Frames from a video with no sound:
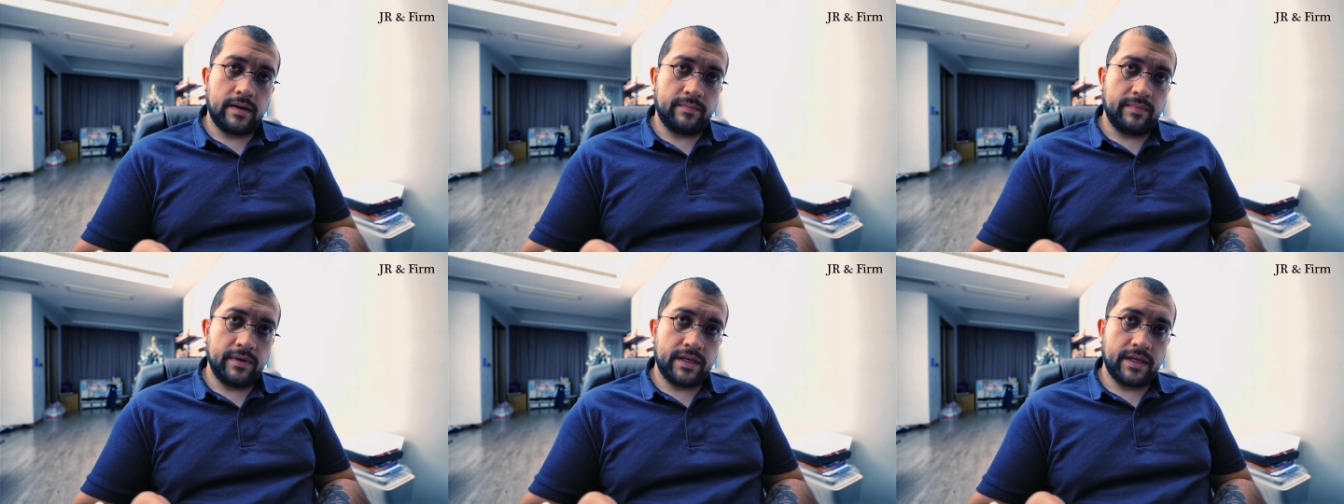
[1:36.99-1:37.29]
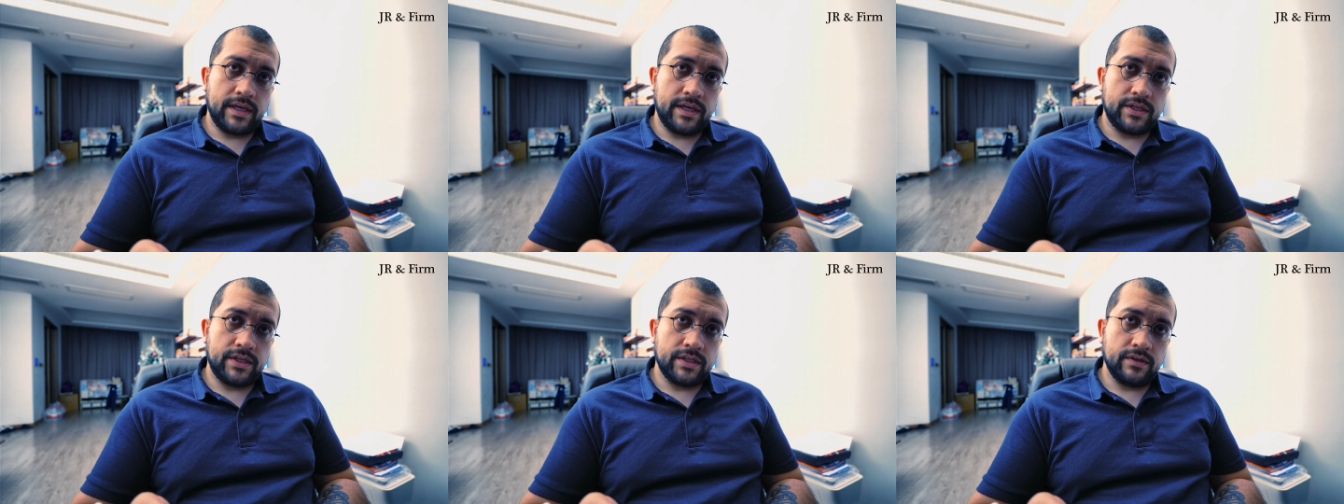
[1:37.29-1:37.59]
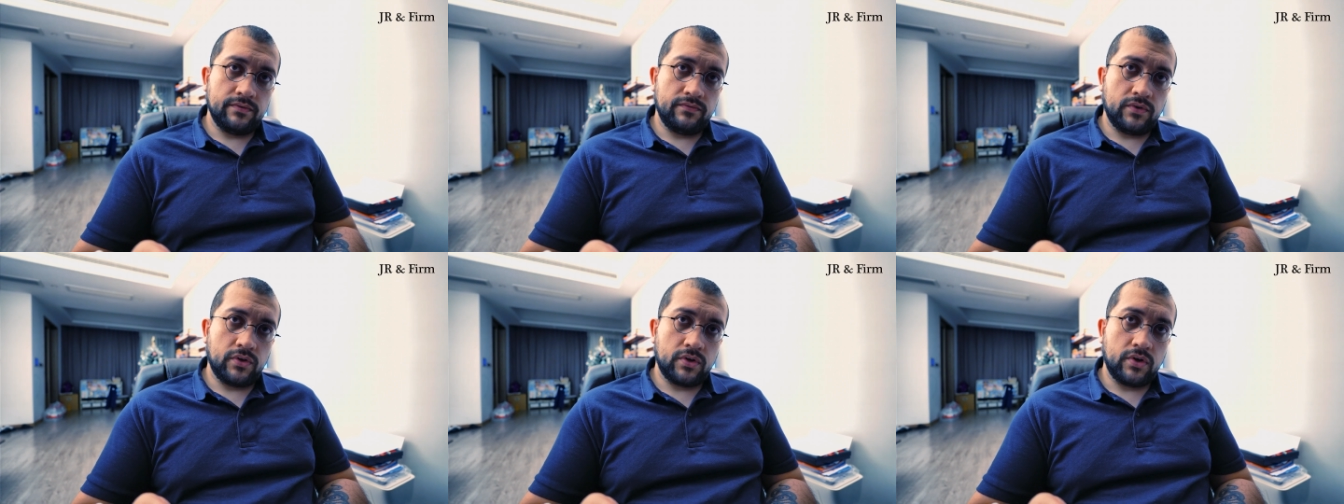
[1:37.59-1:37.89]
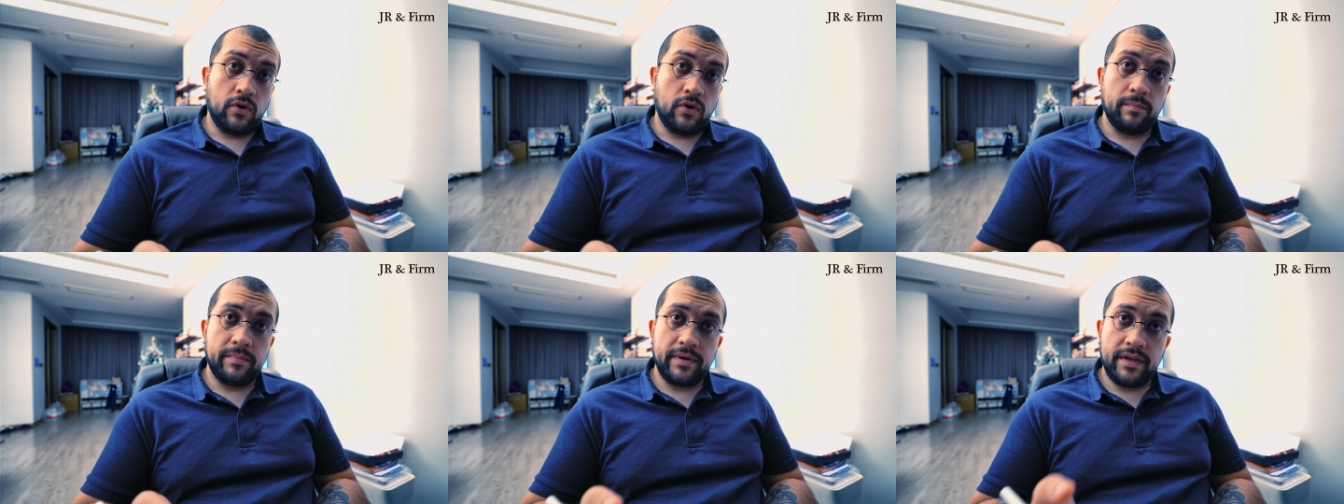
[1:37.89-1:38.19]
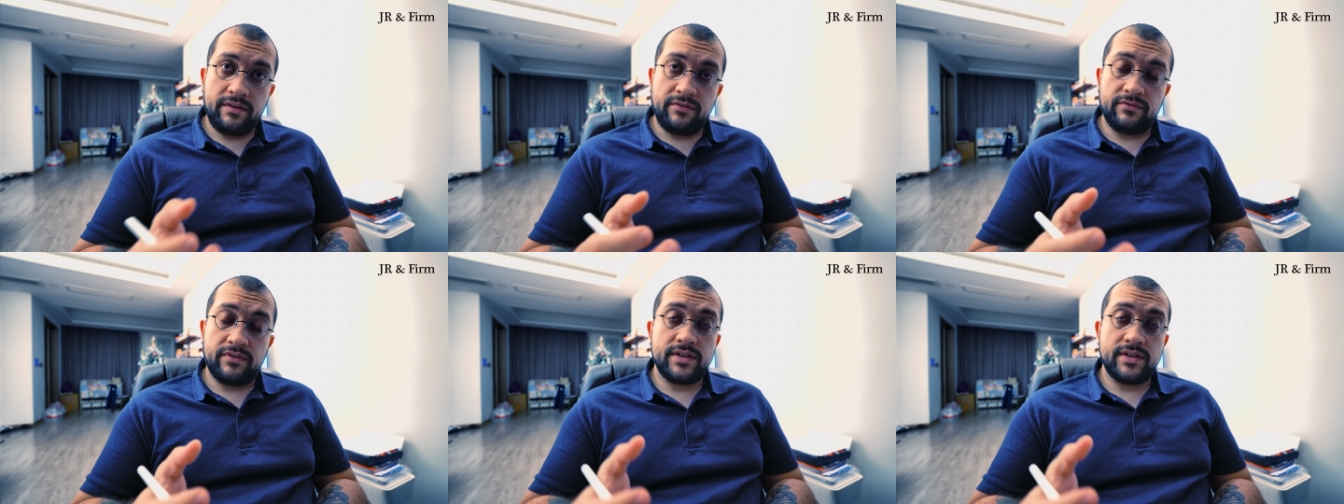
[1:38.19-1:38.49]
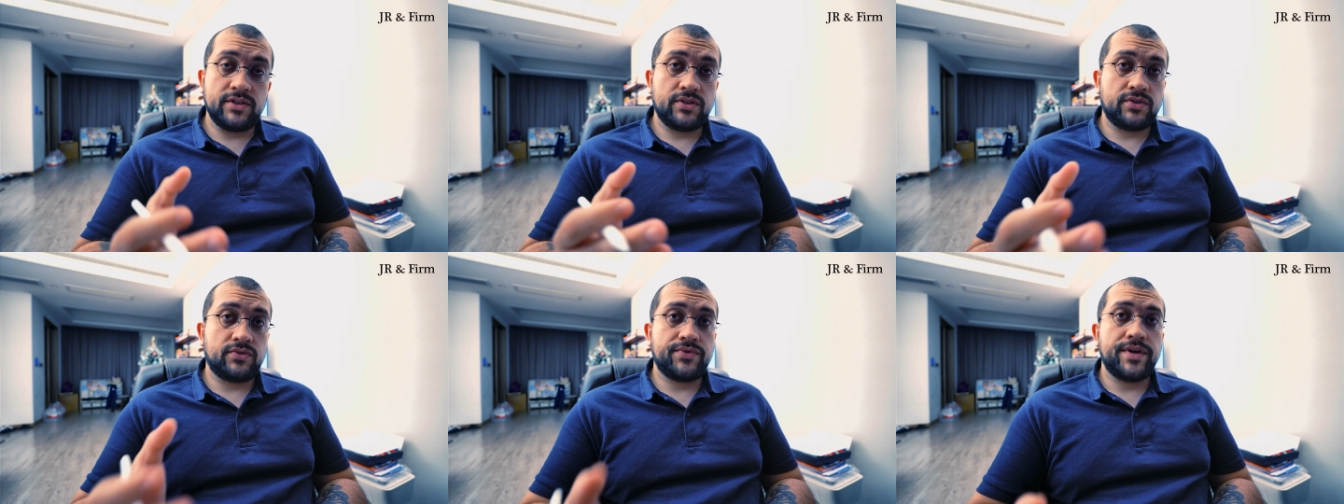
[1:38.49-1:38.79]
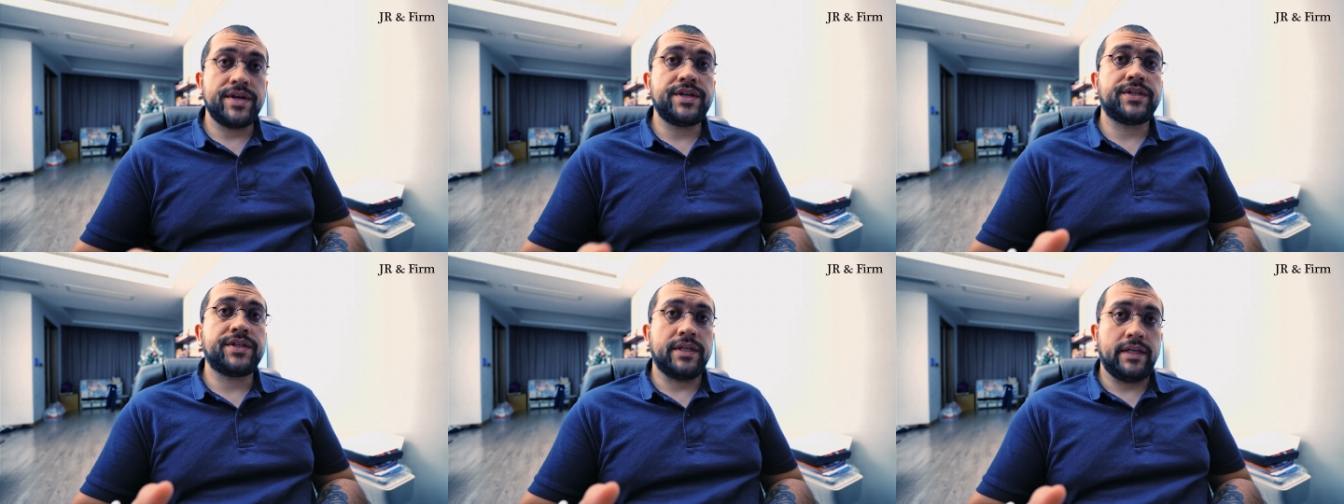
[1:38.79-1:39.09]
application for company
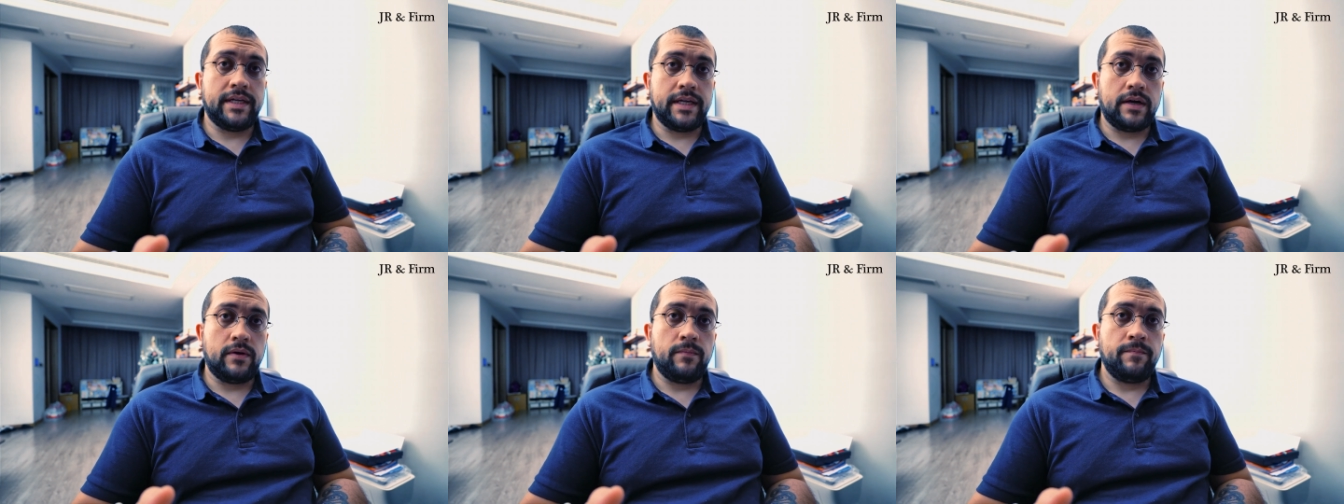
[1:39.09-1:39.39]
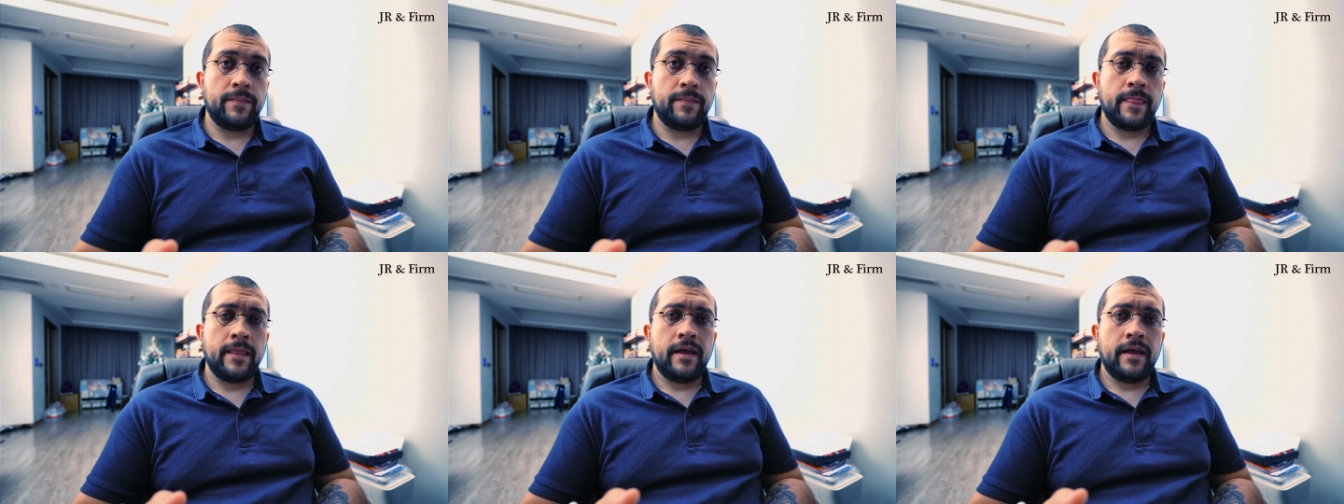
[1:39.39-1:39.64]
registration now.